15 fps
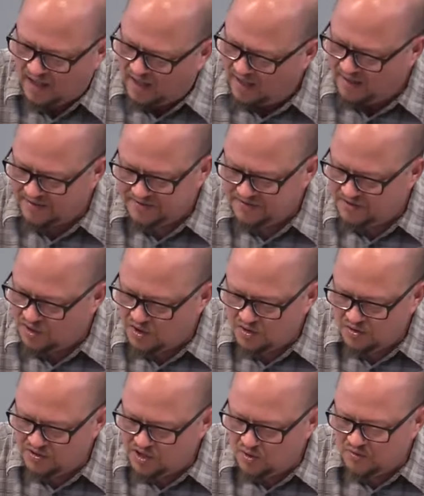uh,
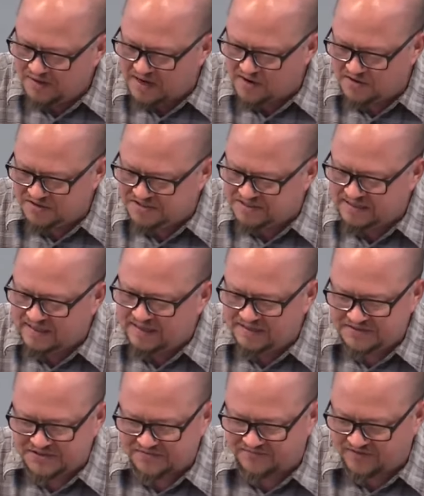no, no
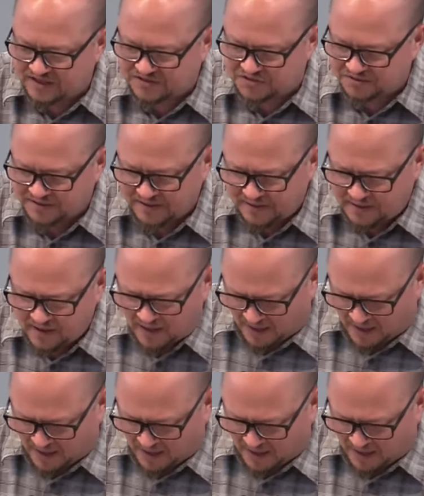guarantees of victory.